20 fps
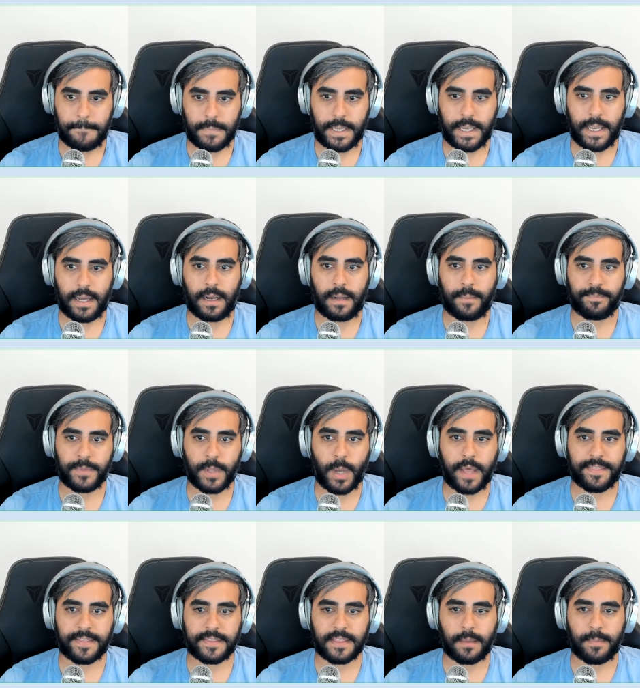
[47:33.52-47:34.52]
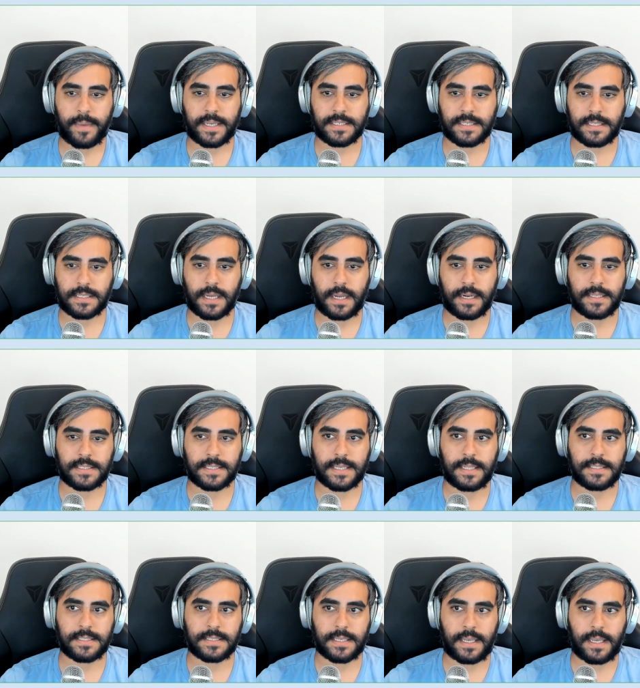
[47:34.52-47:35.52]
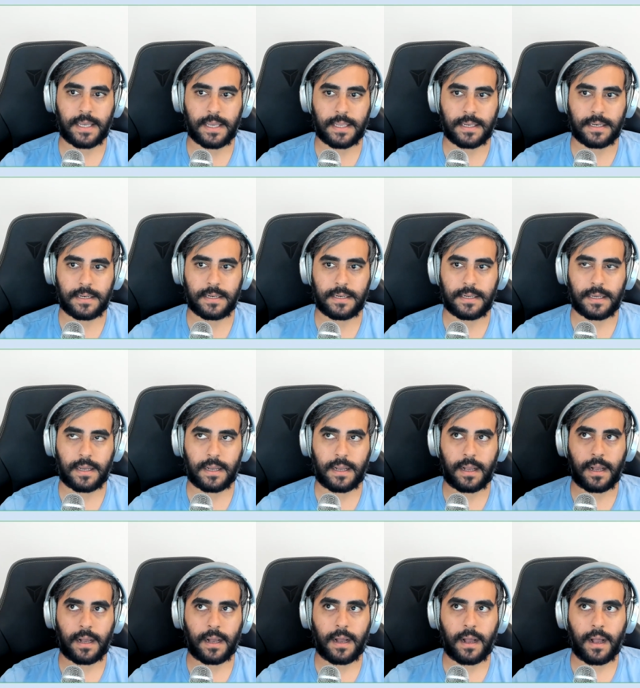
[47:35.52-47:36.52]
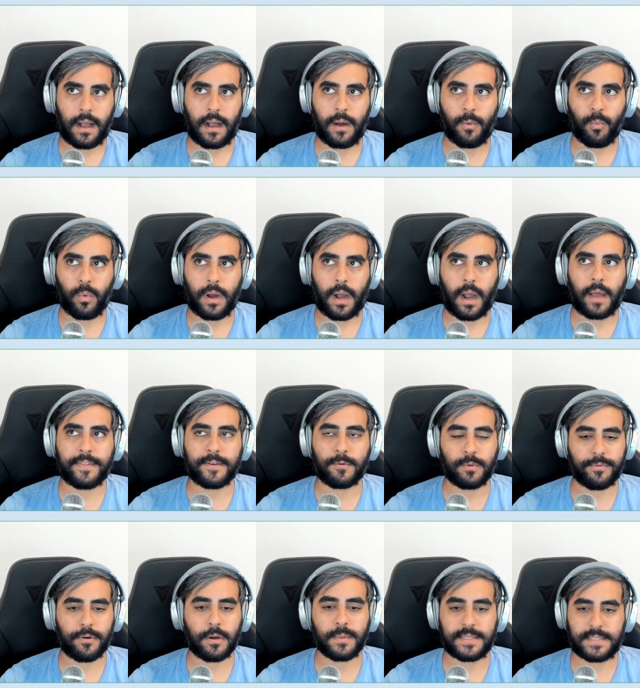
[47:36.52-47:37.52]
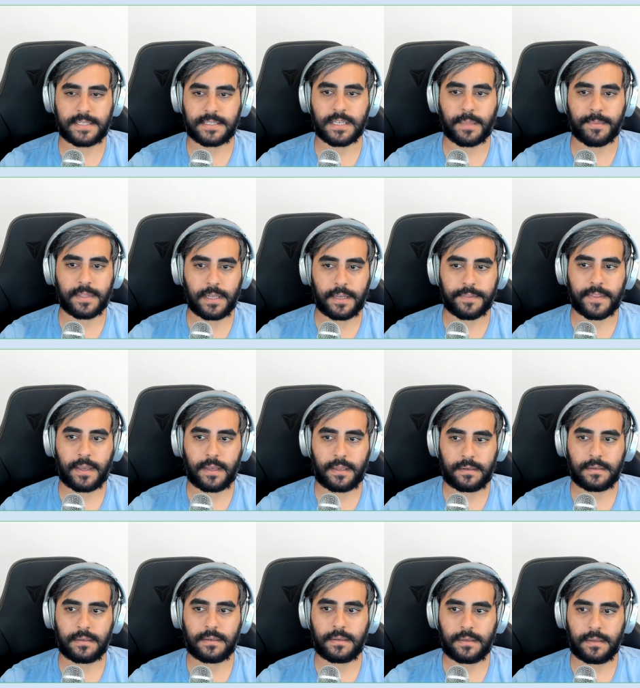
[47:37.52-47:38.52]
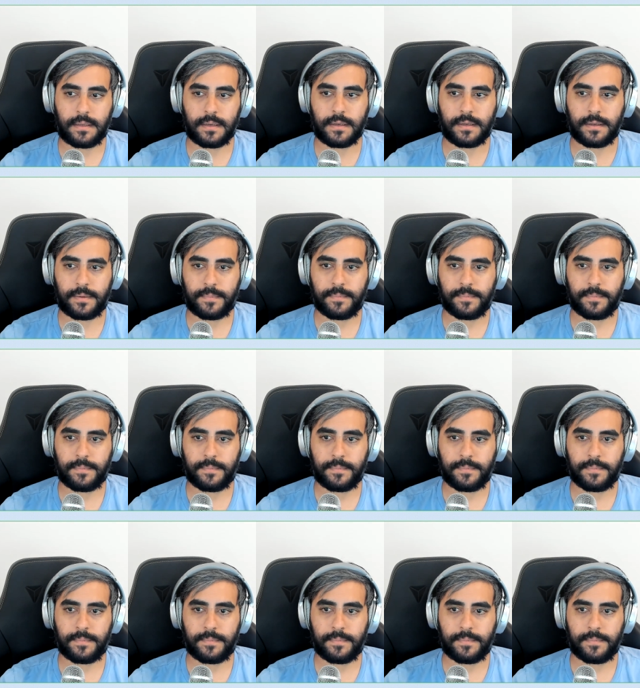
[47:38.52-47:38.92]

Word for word: Yeah, no, I think that makes a ton of sense, and I think we'll probably see something like that. Yeah.